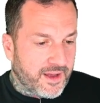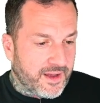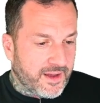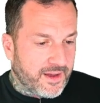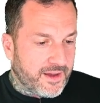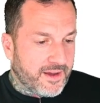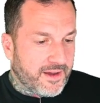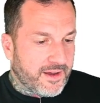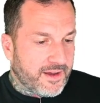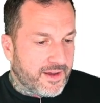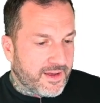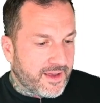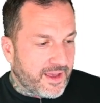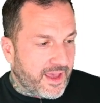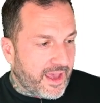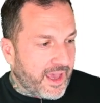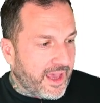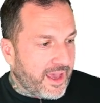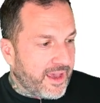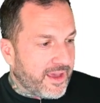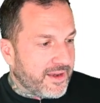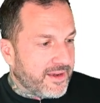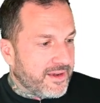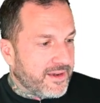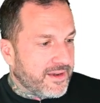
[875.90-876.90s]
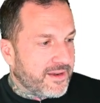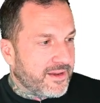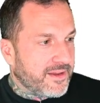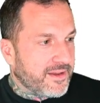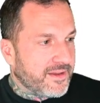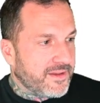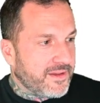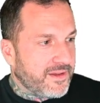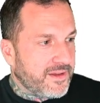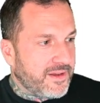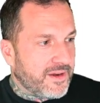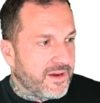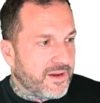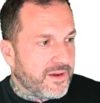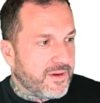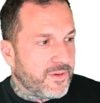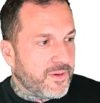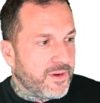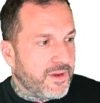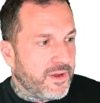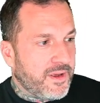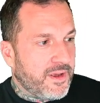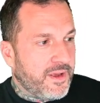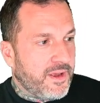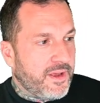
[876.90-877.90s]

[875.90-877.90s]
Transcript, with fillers: uh, and you know